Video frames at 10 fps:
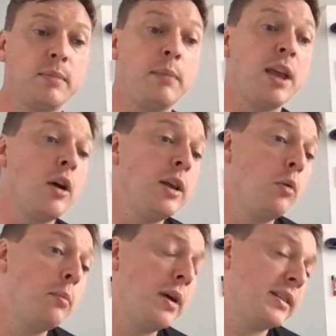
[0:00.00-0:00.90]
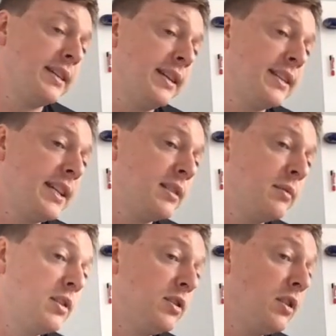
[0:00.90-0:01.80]
Maybe only one person in the
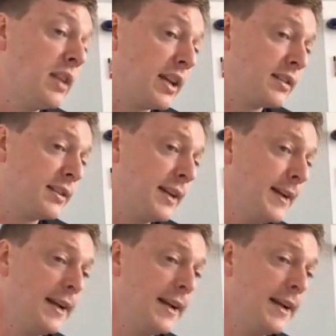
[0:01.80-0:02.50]
system can do this.